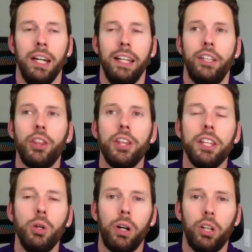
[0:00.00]
The other thing
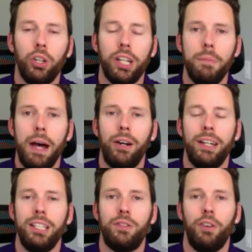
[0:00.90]
you want to look at
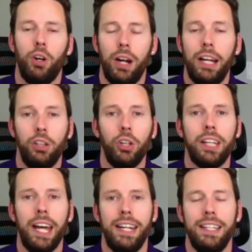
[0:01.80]
is
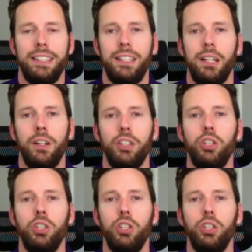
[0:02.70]
the